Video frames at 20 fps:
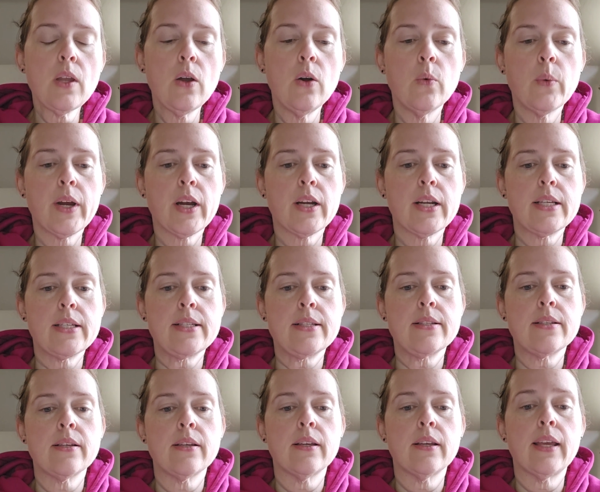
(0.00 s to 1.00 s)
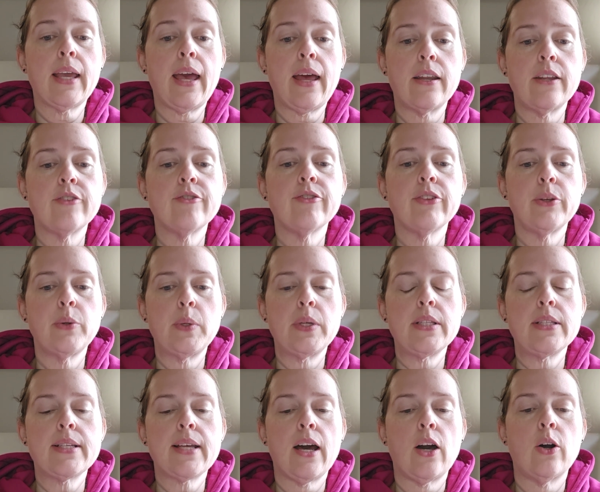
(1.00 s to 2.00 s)
Awareness can
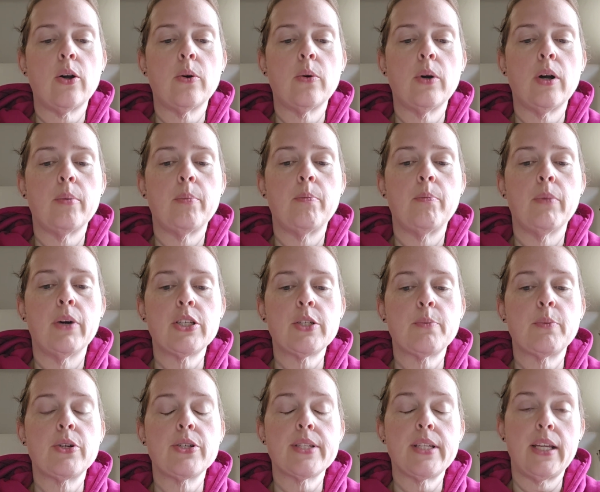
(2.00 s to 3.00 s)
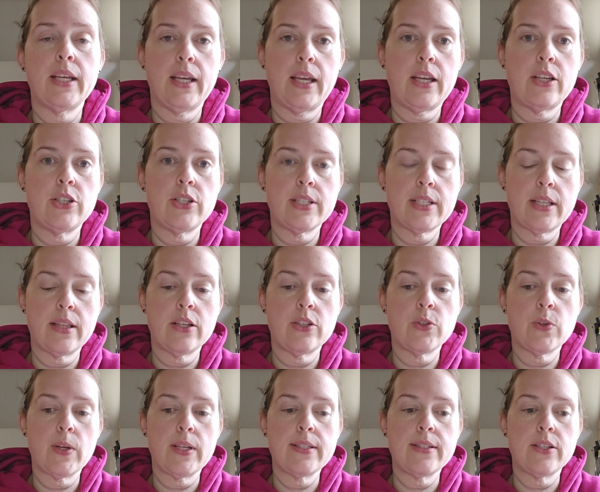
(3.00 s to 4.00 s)
influence how much a person engages in the
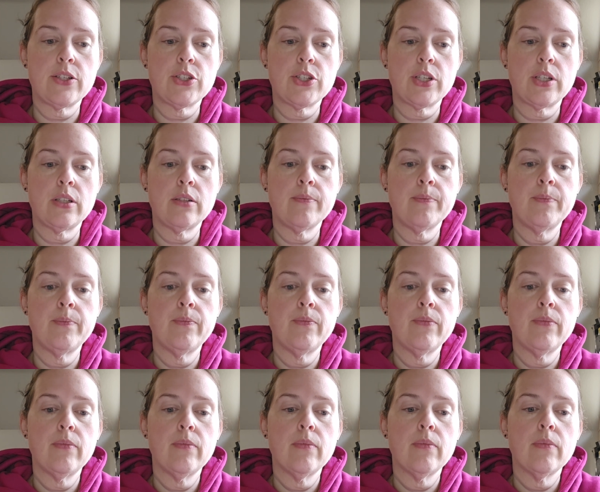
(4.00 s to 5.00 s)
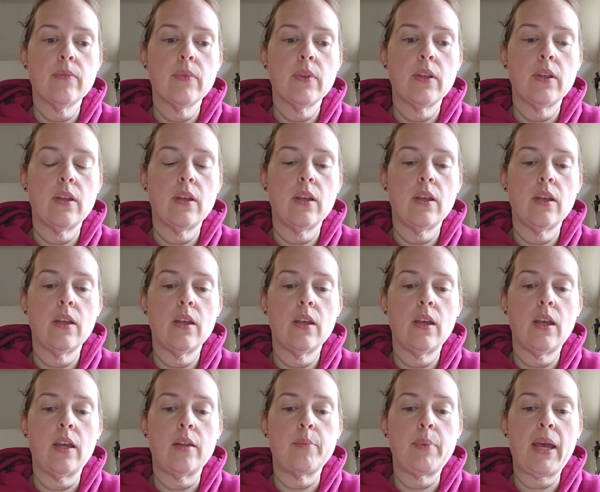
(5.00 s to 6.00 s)
transition,
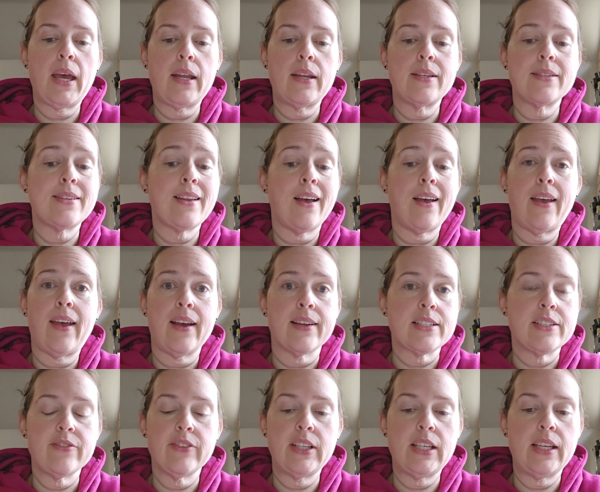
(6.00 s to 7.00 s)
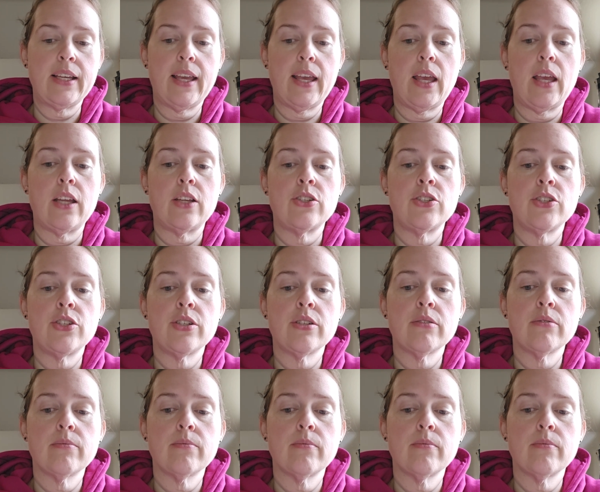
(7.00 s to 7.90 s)
and Patty's not actively engaged